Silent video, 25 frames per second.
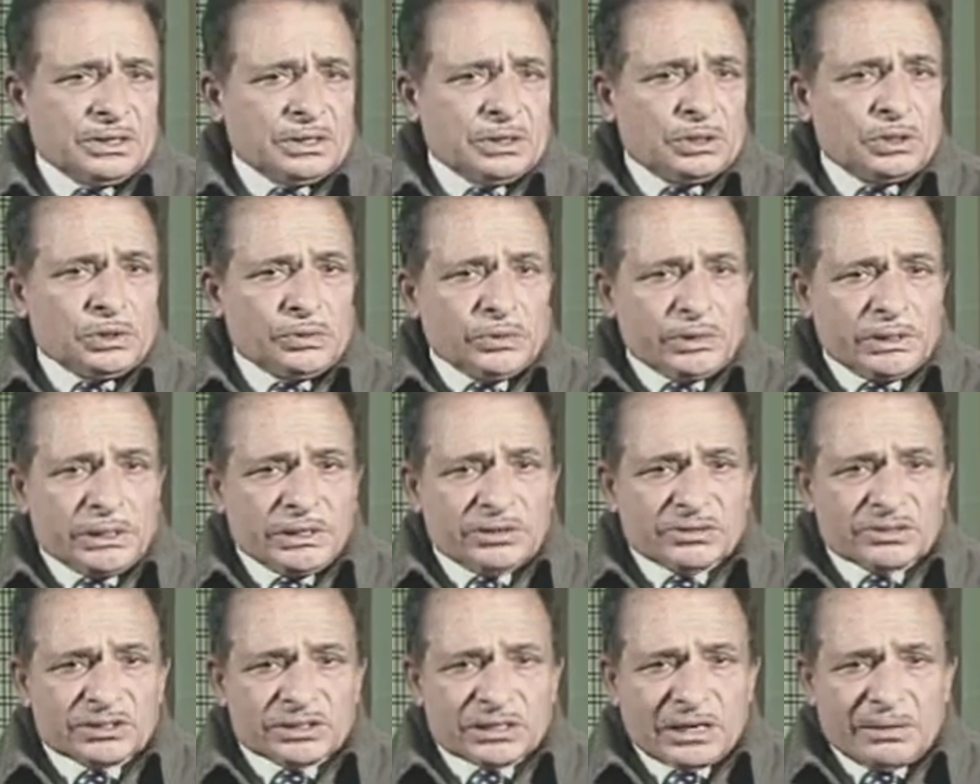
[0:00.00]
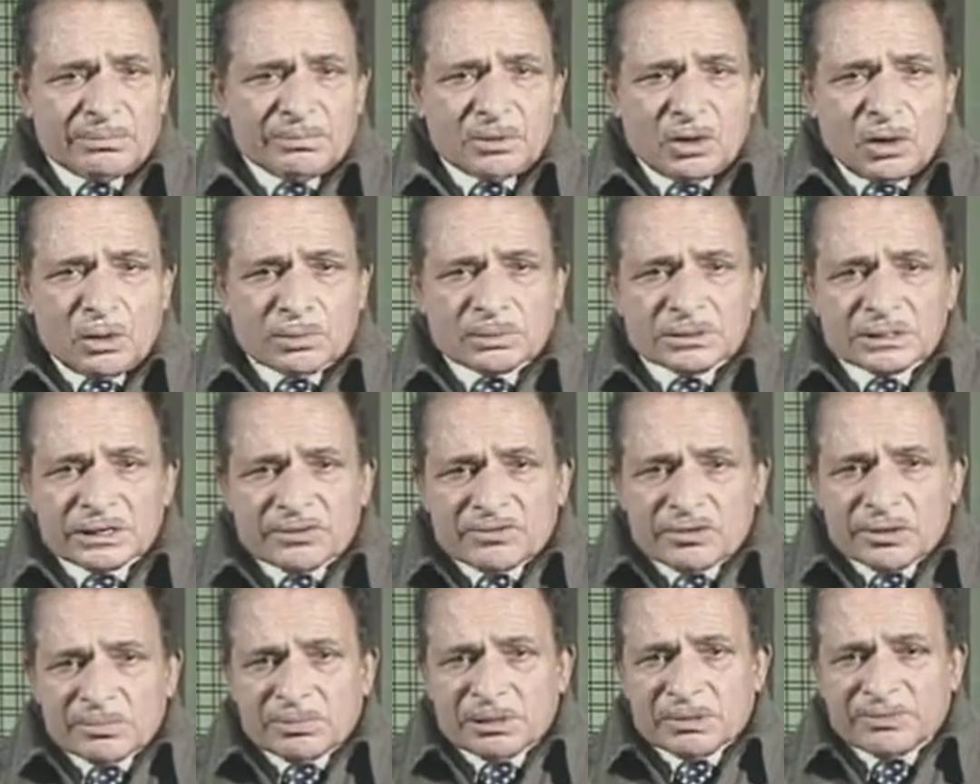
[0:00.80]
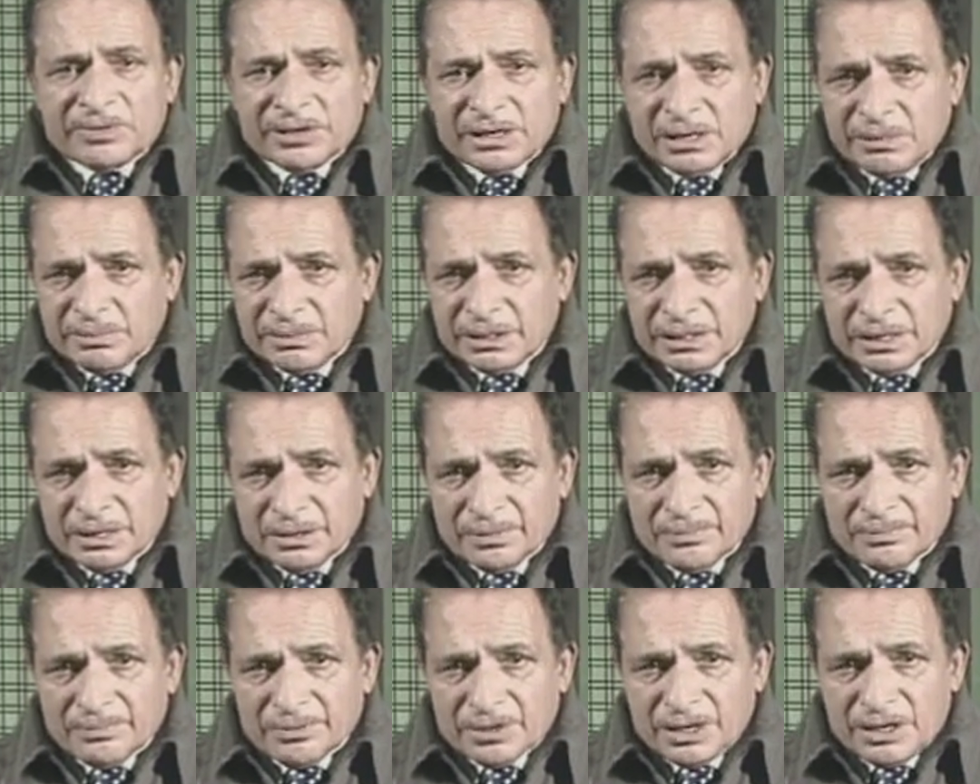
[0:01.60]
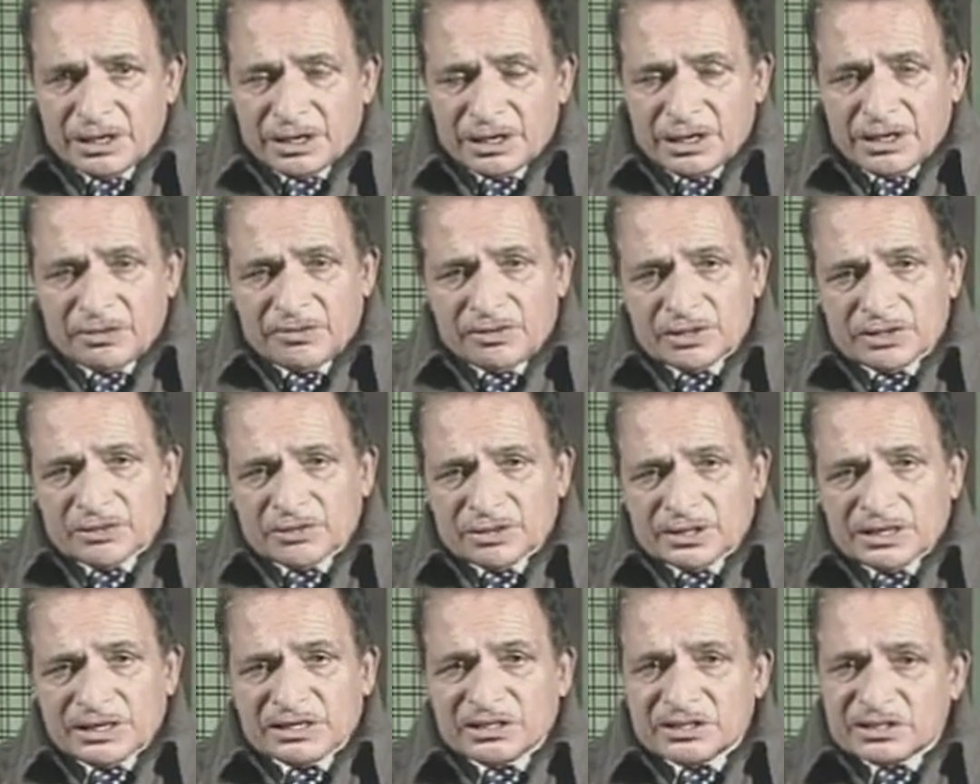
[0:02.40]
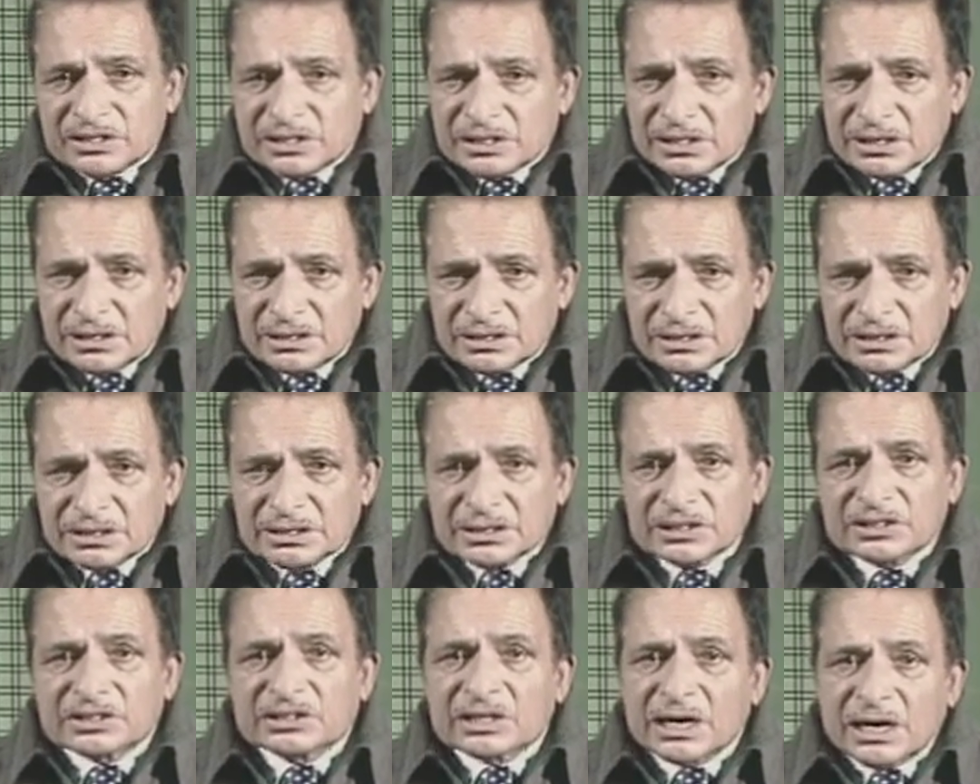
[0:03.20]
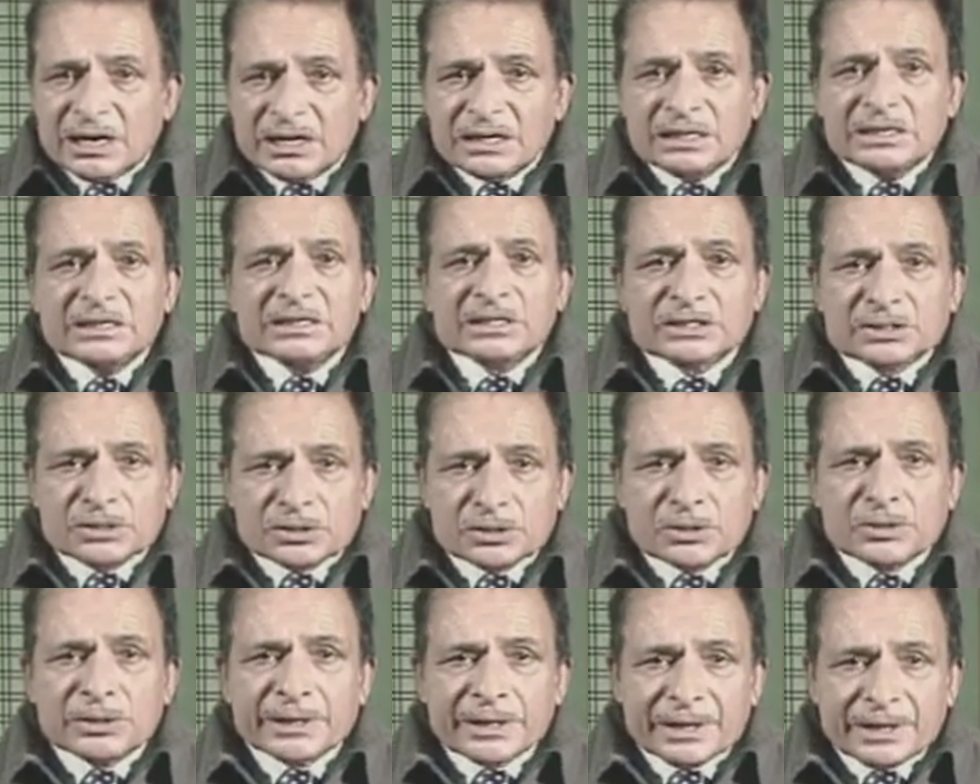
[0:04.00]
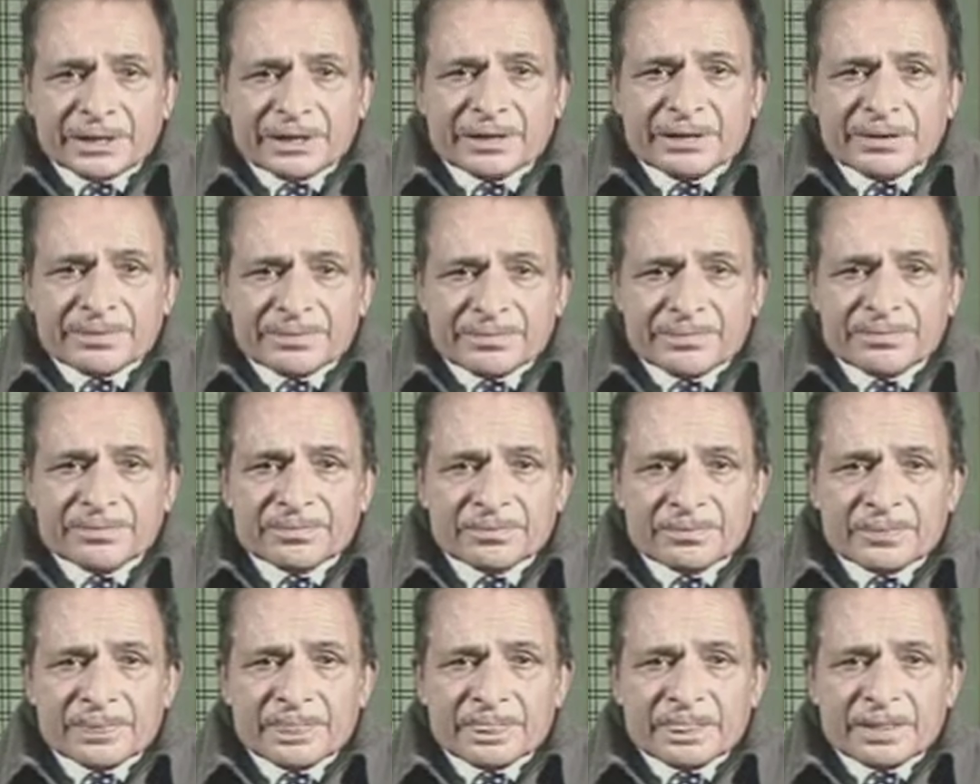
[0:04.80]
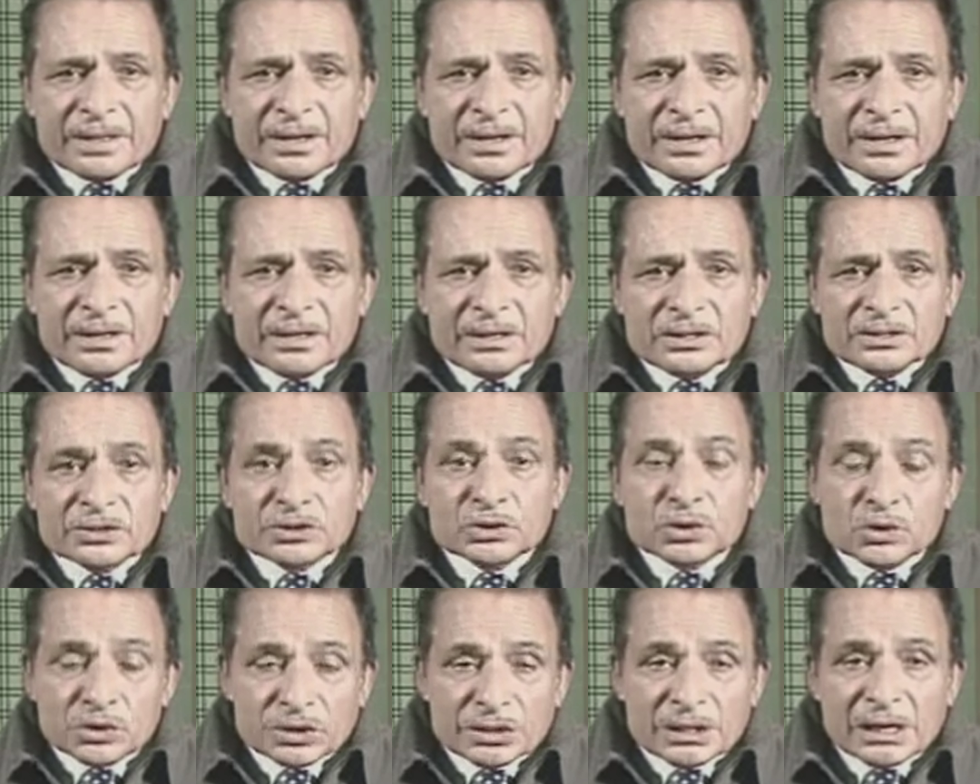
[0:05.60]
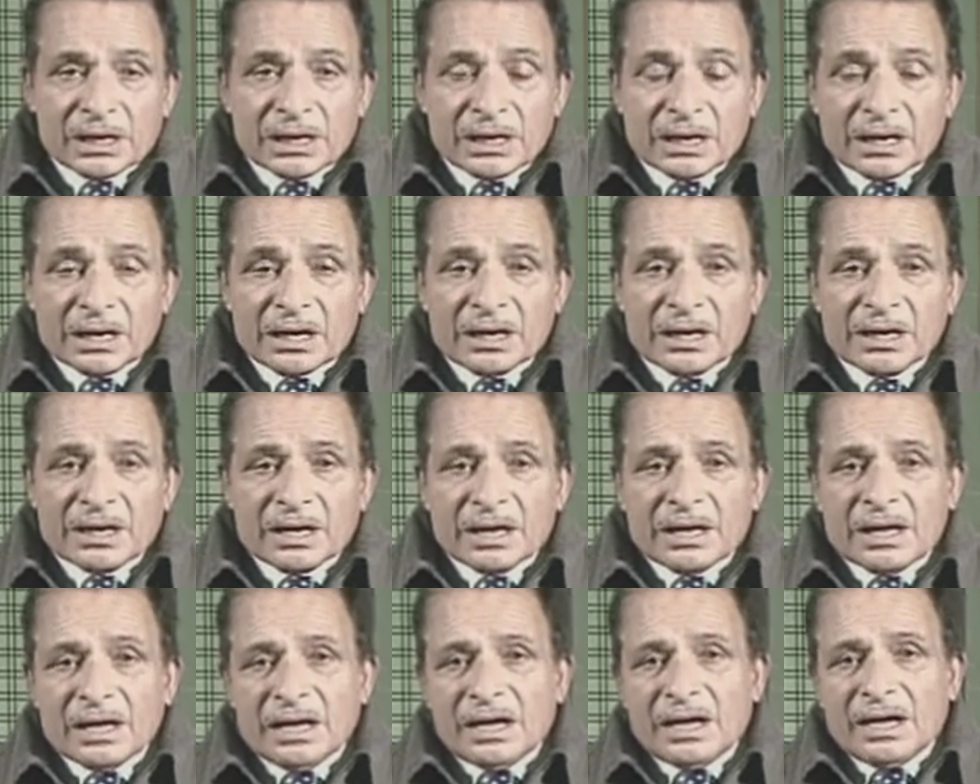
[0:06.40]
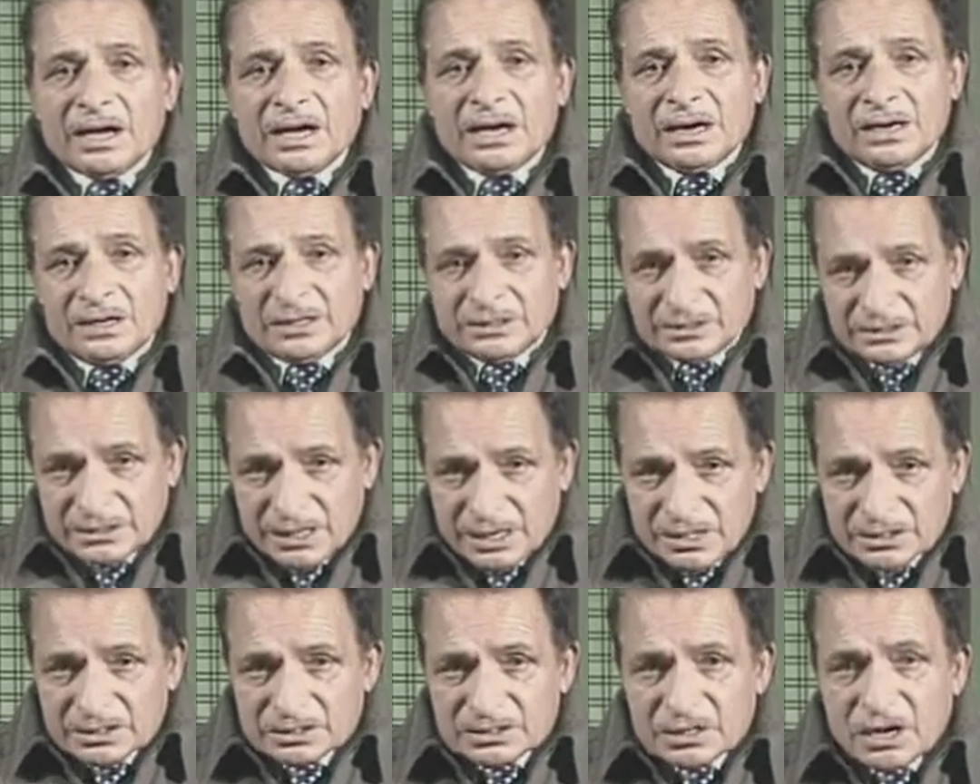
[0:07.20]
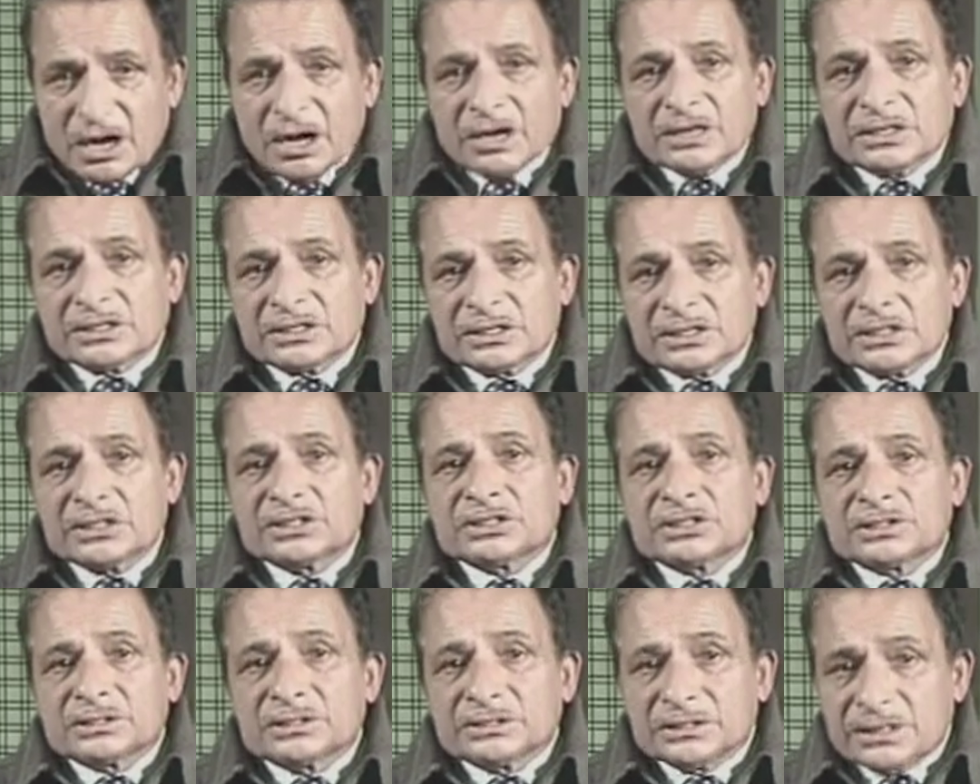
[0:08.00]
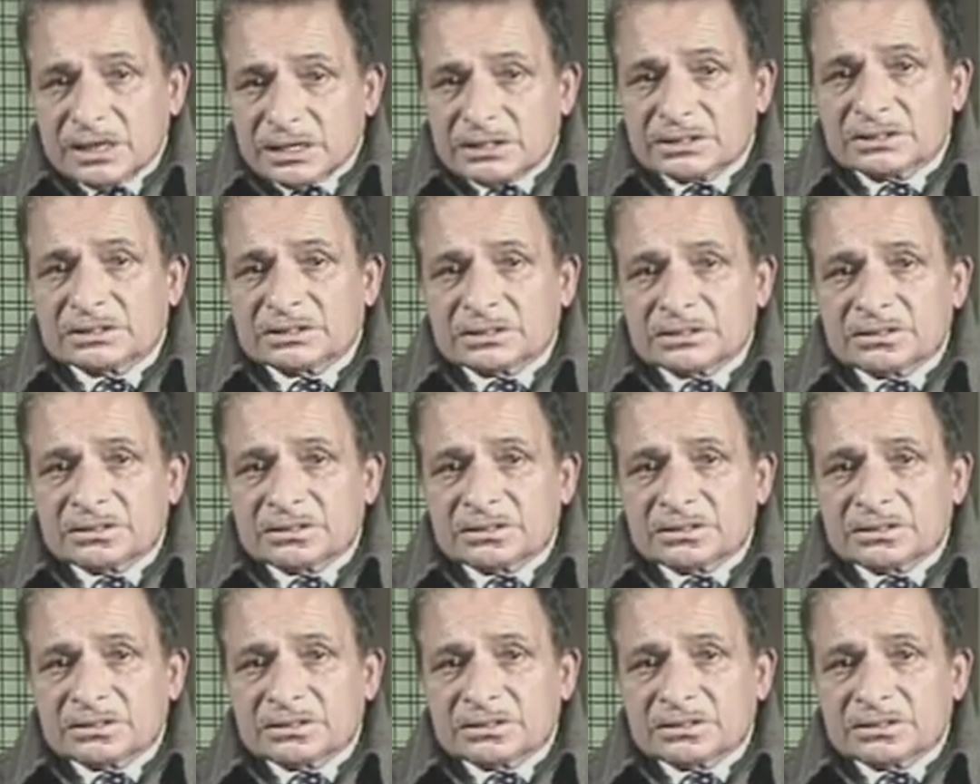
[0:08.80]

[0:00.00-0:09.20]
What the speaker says: do we have some observable phenomena in which we can say that a child is growing socially? And yes, answer is yes.